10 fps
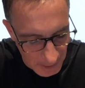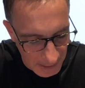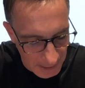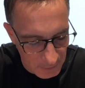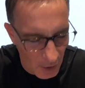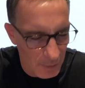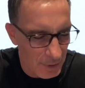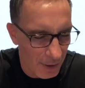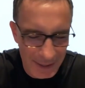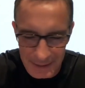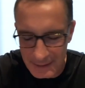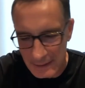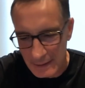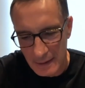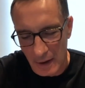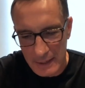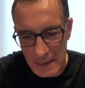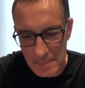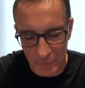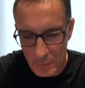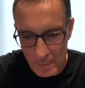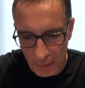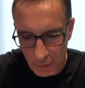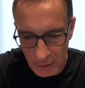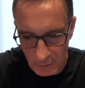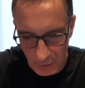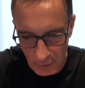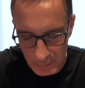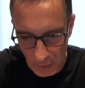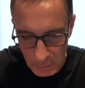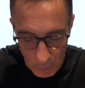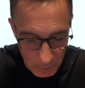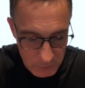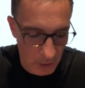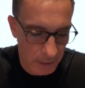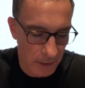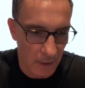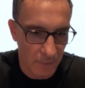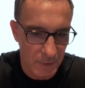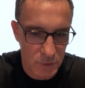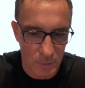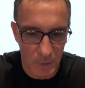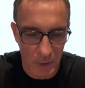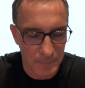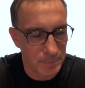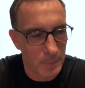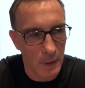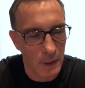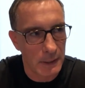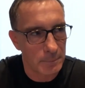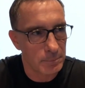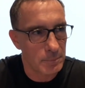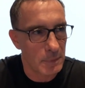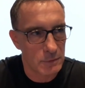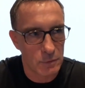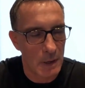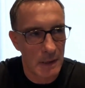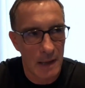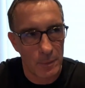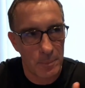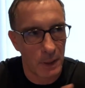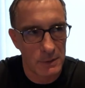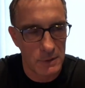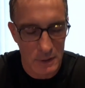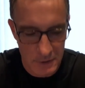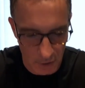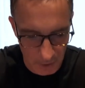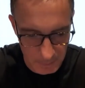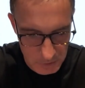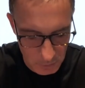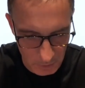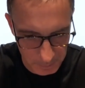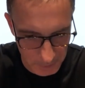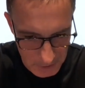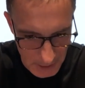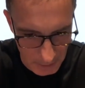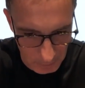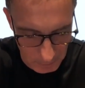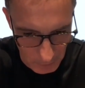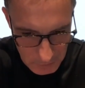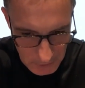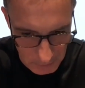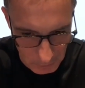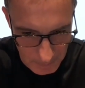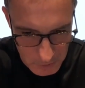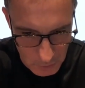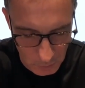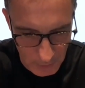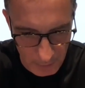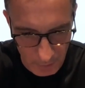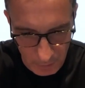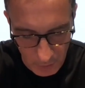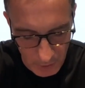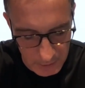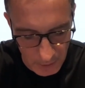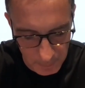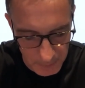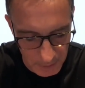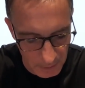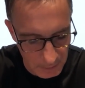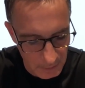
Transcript: and I, I, I came back from America and I, I, I was lucky enough I took my my eleven plus at the time it's twelve plus now I was in a grammar school area and I ended up in a